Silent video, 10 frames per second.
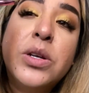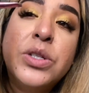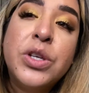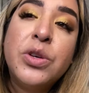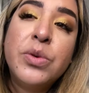
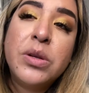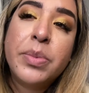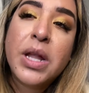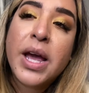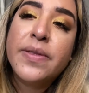So you would
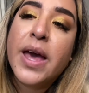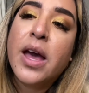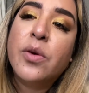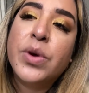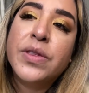apply
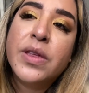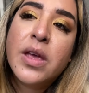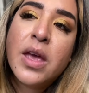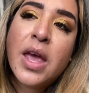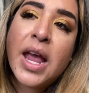that with
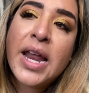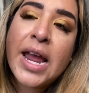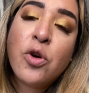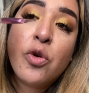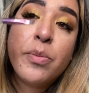an
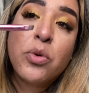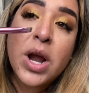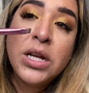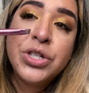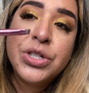angled
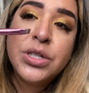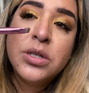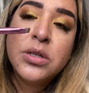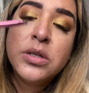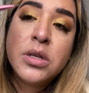brush,
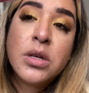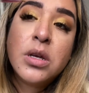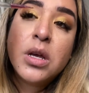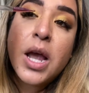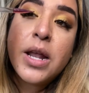
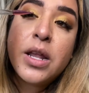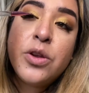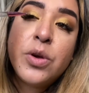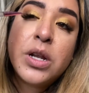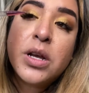and then
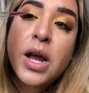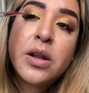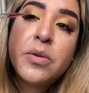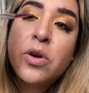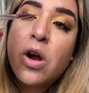you can kind
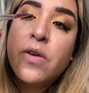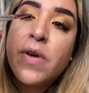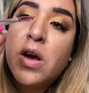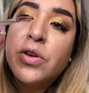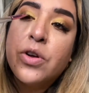of carve
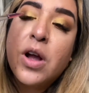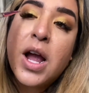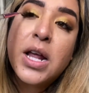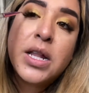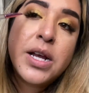out your
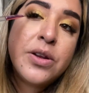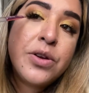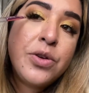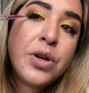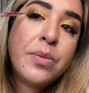
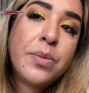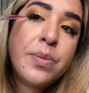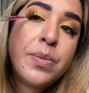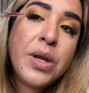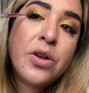eyeliner. You can,
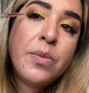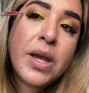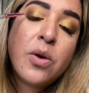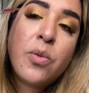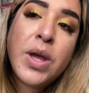you know,
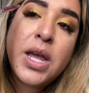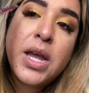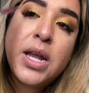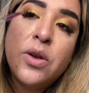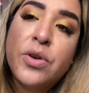make a
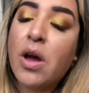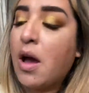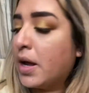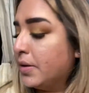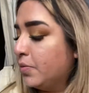wing or
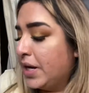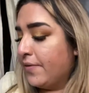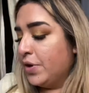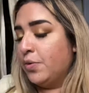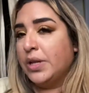not,
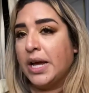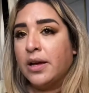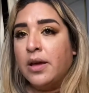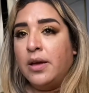whatever you would like.